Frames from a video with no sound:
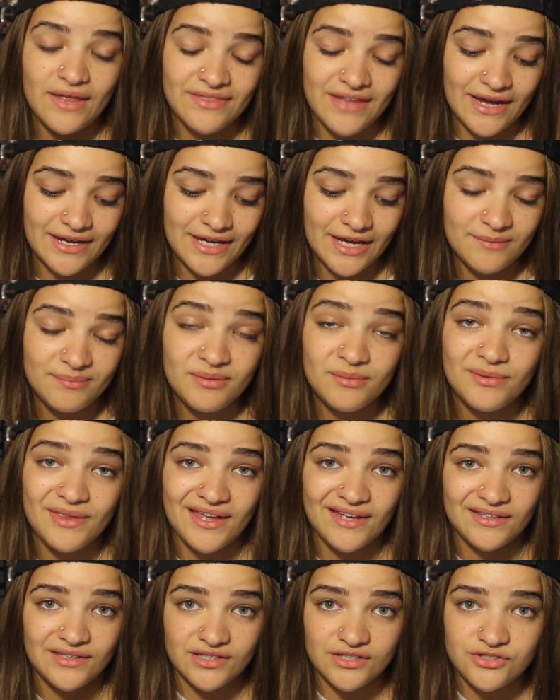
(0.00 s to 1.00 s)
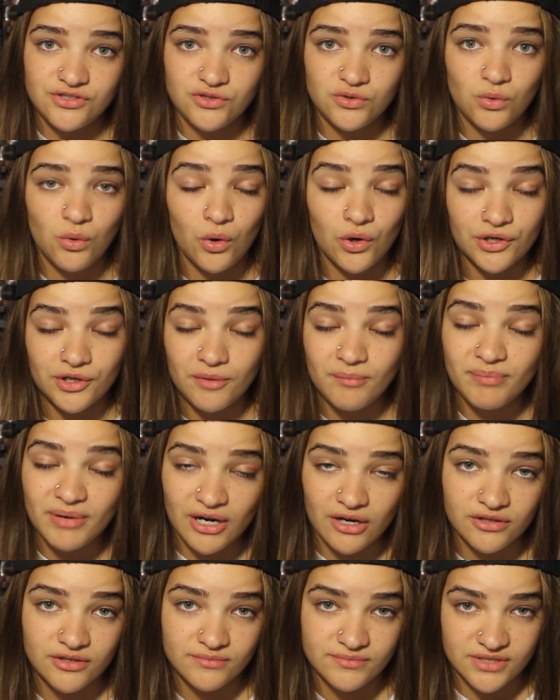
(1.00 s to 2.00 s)
I hate people that ease you or
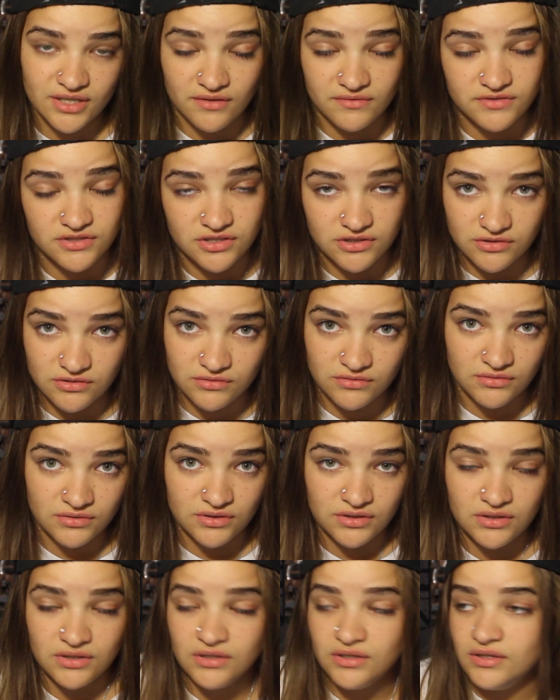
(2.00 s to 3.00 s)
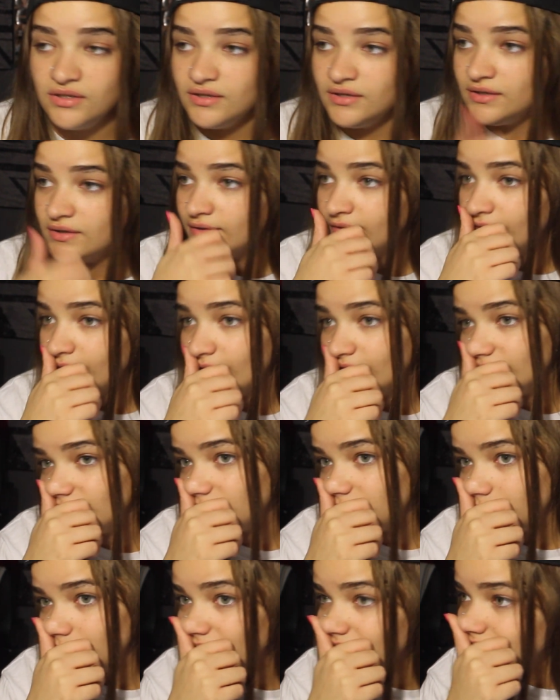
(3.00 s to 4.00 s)
compare themselves to you,
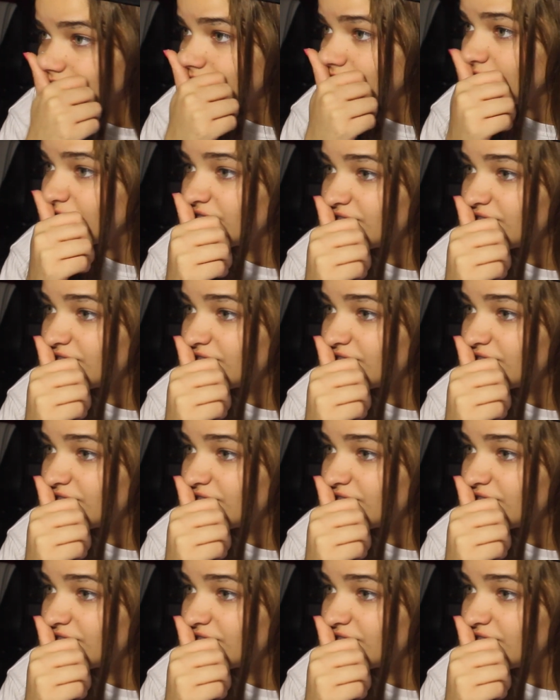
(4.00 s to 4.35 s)
especially your